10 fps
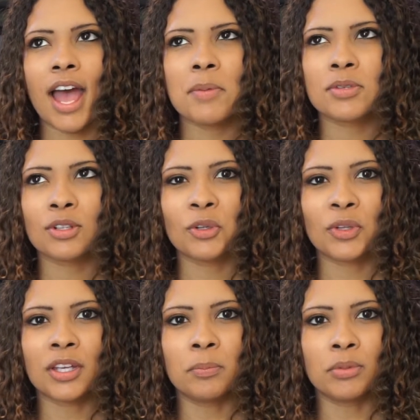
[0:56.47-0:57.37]

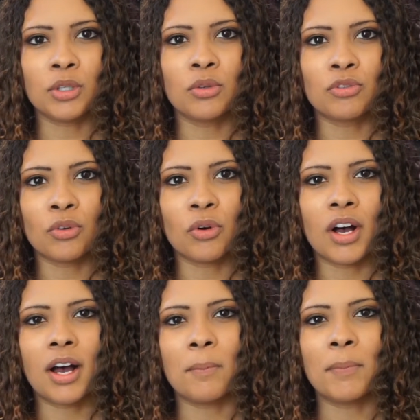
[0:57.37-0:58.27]
absolutely beautiful,
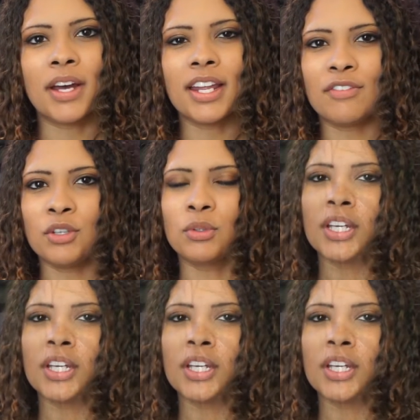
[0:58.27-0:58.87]
but if you look